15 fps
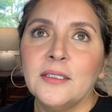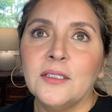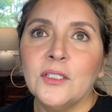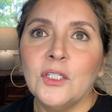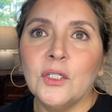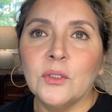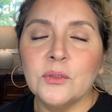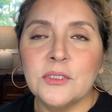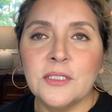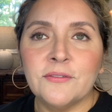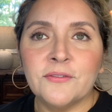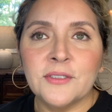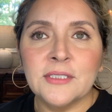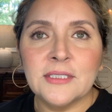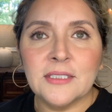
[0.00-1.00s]

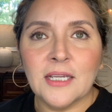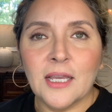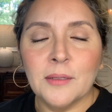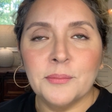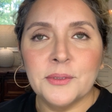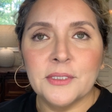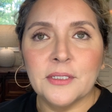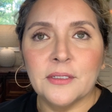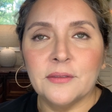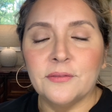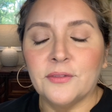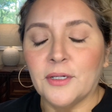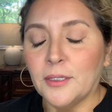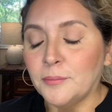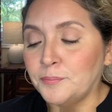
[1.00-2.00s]
different types of
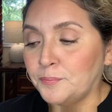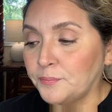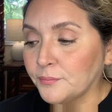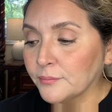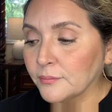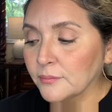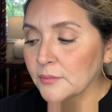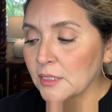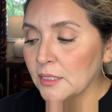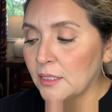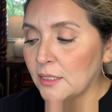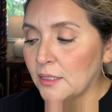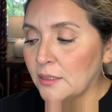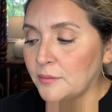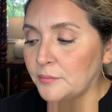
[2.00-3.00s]

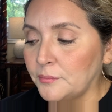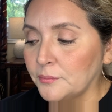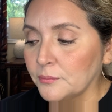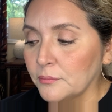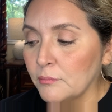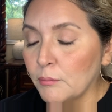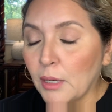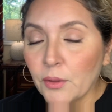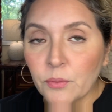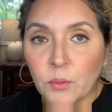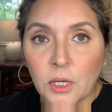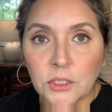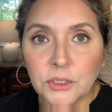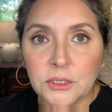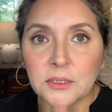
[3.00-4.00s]

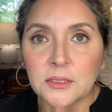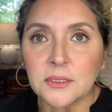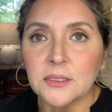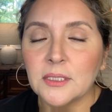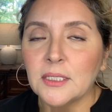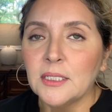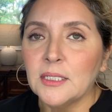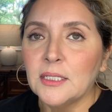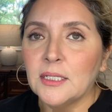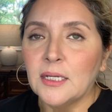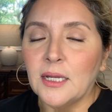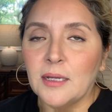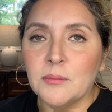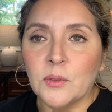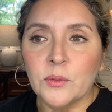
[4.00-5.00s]
mouthwashes.
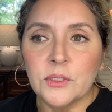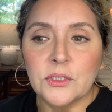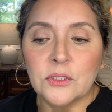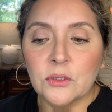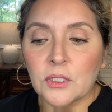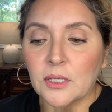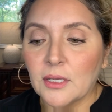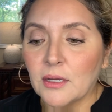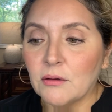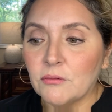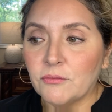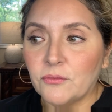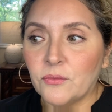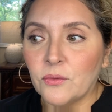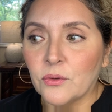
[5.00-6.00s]
I'm always looking out
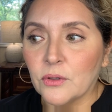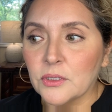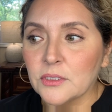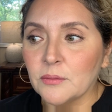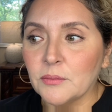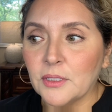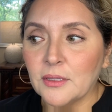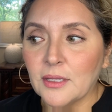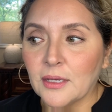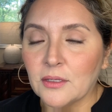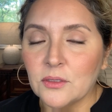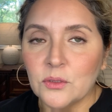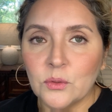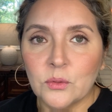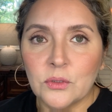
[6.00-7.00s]
for something that
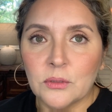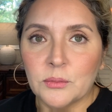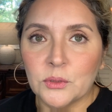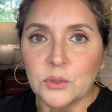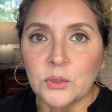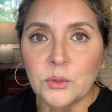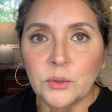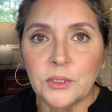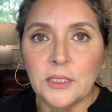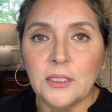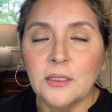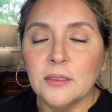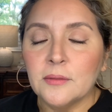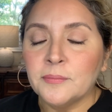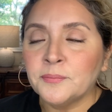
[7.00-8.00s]
can do double
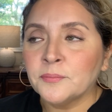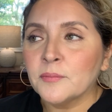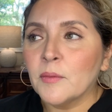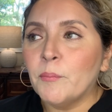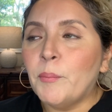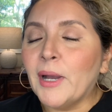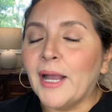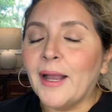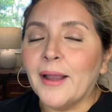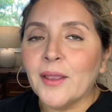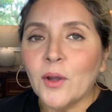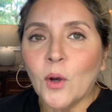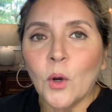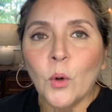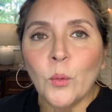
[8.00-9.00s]
duty, but
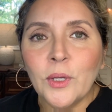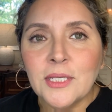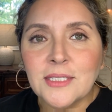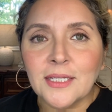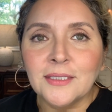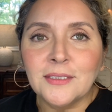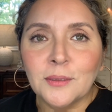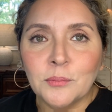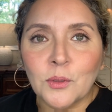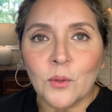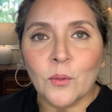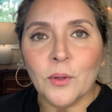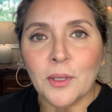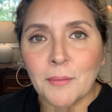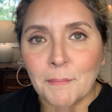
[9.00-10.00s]
I always end up
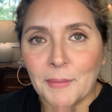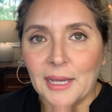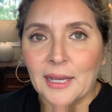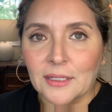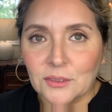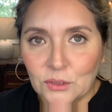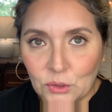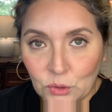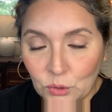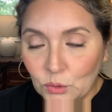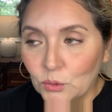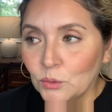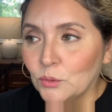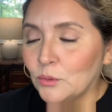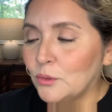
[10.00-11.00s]
going back to